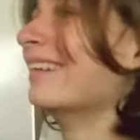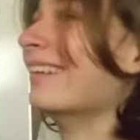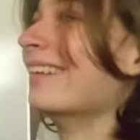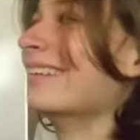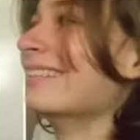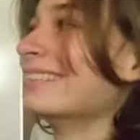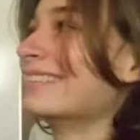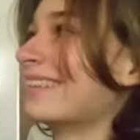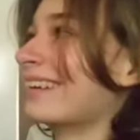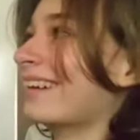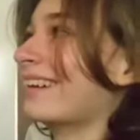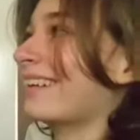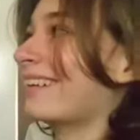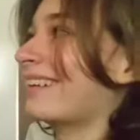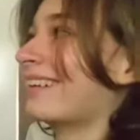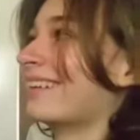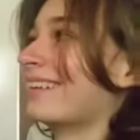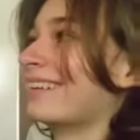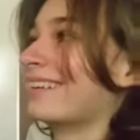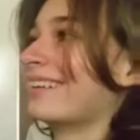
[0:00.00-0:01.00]
So,
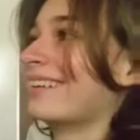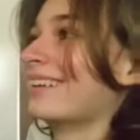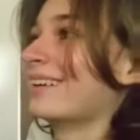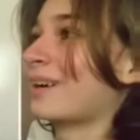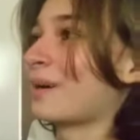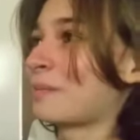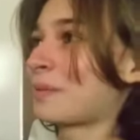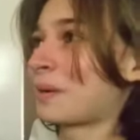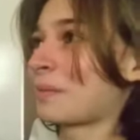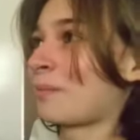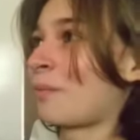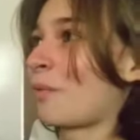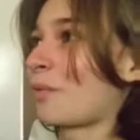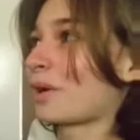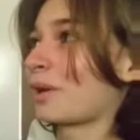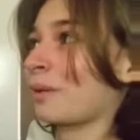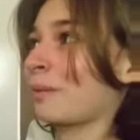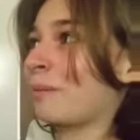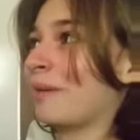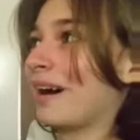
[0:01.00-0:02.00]
hope your
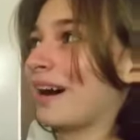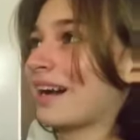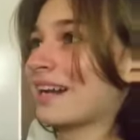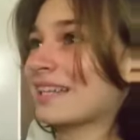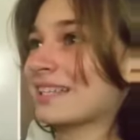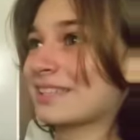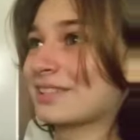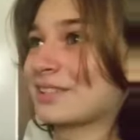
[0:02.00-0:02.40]
mortal minds